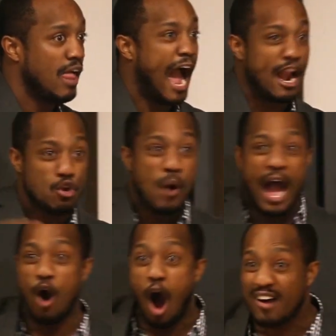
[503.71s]
I knew
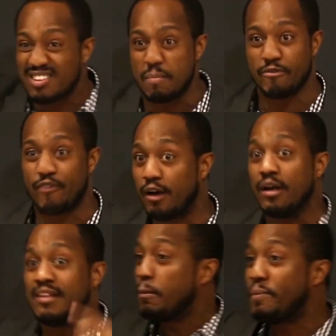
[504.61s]
how awesome it
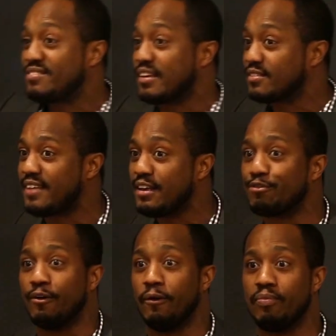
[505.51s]
felt to be
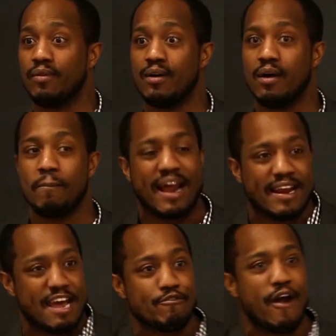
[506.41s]
successful, but I
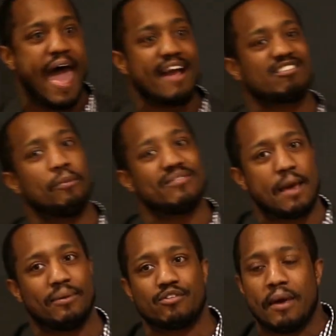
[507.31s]
never actually was
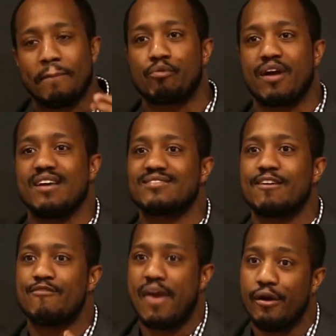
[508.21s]
able to embrace
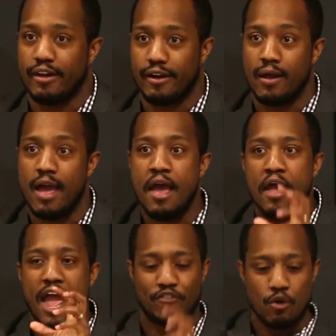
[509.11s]
failure.
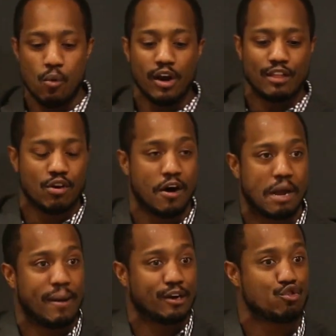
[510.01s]
If you want to talk
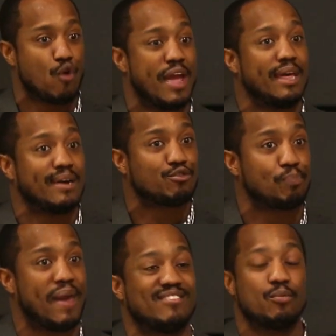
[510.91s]
about creating a
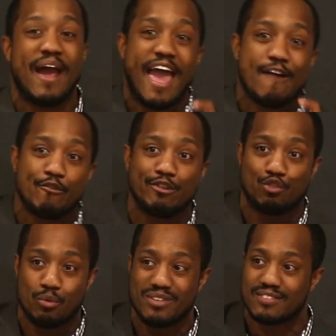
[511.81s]
space where every
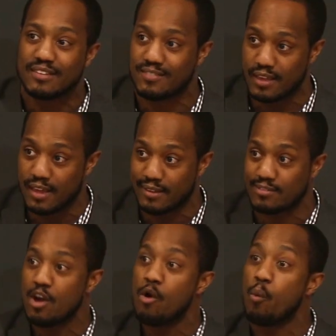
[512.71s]
student
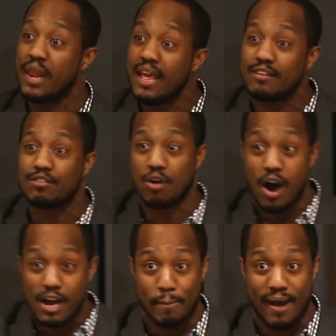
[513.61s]
succeeds, we need to
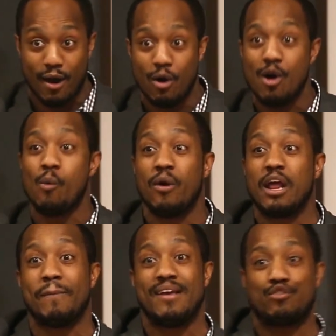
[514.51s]
talk about what
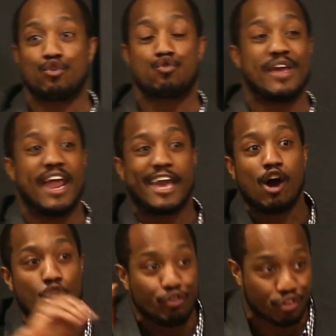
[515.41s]
it means to create a
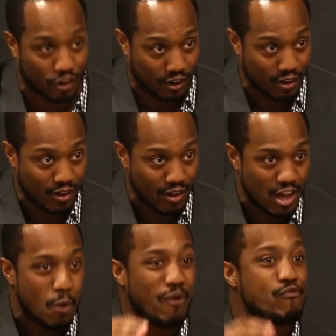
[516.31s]
culture
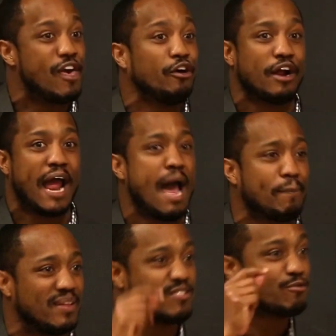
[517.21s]
where failure
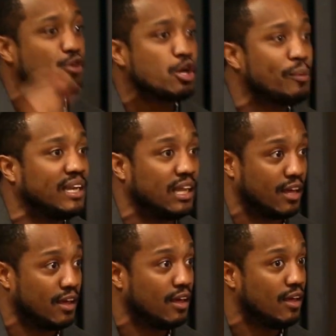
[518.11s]
happens
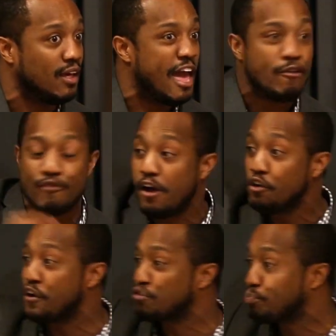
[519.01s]
frequently. And
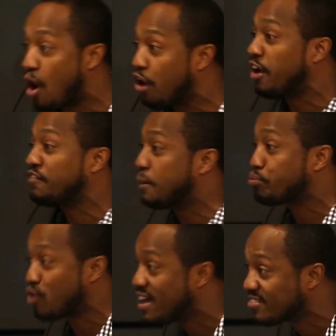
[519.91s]
failure is part of the
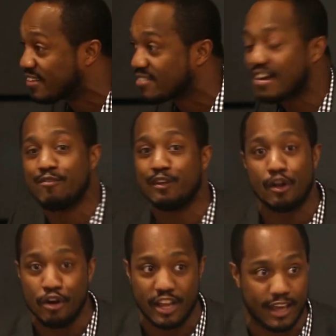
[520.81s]
process of
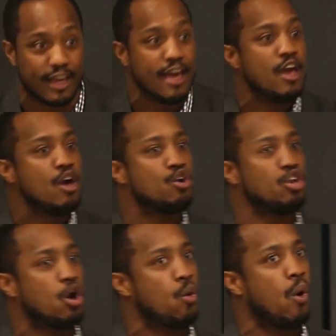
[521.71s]
learning. You
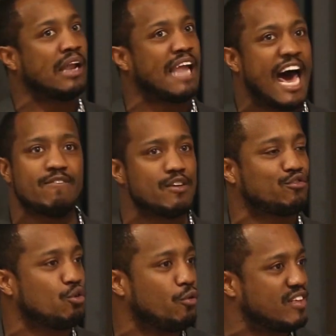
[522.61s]
know, a lot of us
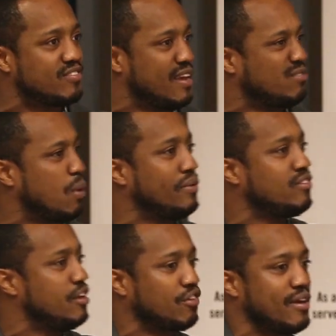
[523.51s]
do these things where we
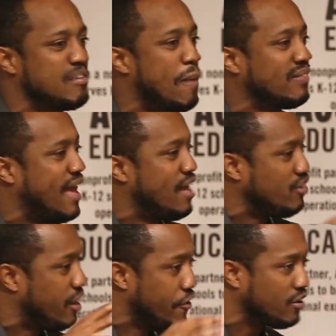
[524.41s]
teach kids about the
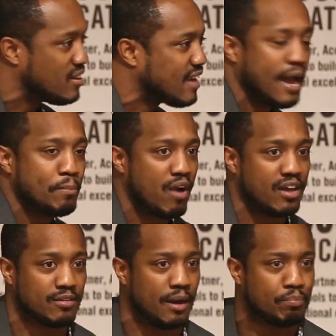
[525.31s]
engineering design
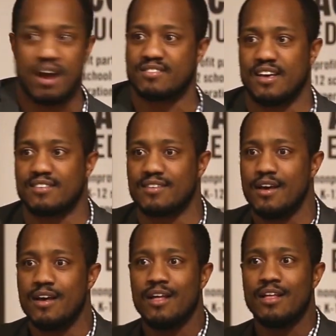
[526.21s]
process.
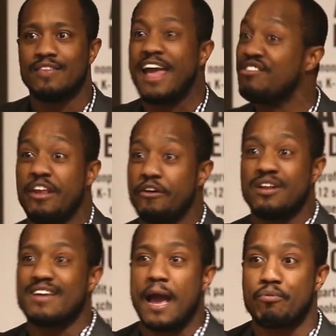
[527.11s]
The engineering
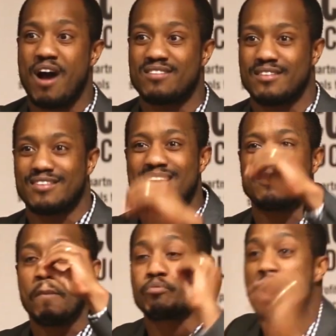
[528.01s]
design process
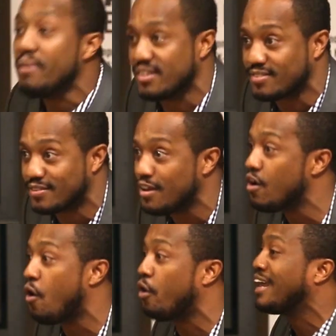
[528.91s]
is premised
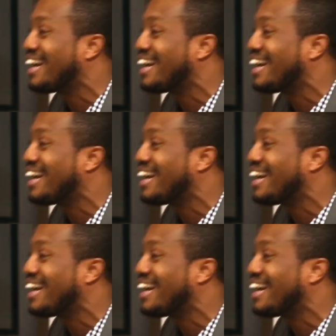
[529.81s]
on